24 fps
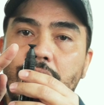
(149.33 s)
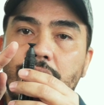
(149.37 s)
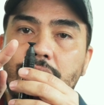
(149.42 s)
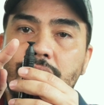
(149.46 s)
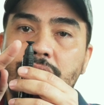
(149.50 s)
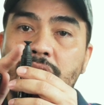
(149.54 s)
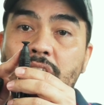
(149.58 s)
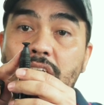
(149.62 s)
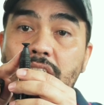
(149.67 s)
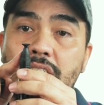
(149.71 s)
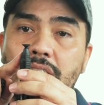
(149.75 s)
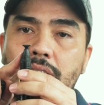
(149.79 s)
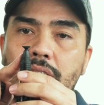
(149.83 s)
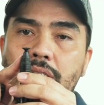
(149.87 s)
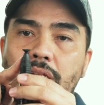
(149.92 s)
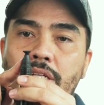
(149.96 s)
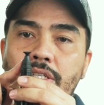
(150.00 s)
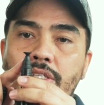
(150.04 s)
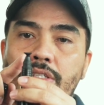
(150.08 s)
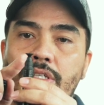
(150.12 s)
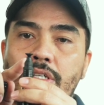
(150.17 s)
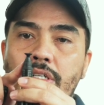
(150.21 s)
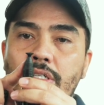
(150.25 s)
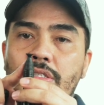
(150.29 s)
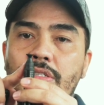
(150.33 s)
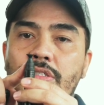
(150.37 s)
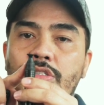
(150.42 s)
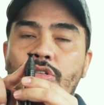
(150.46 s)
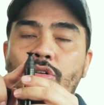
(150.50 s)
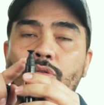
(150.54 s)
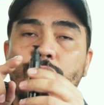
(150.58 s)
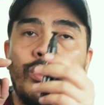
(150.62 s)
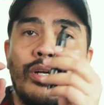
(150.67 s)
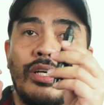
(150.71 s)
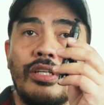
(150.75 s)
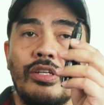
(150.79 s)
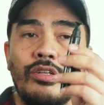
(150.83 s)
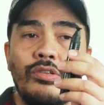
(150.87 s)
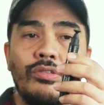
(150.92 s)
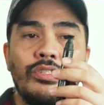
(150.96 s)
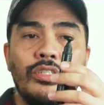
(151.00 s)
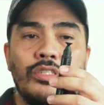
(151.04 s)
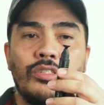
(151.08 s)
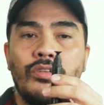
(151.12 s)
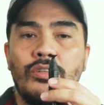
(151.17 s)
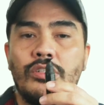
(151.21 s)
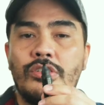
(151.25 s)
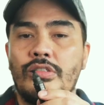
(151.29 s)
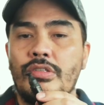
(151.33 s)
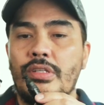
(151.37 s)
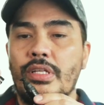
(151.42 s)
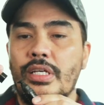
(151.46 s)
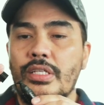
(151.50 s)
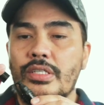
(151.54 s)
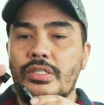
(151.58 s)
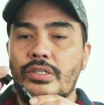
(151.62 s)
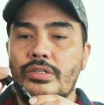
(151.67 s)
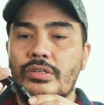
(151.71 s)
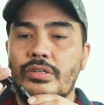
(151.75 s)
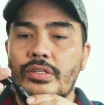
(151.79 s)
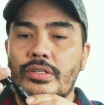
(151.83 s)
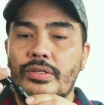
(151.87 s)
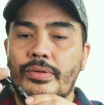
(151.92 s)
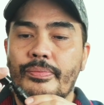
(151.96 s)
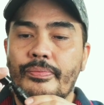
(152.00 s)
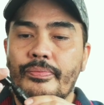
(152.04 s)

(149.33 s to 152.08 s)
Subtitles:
dust and dirt. So we're gonna use this also later on.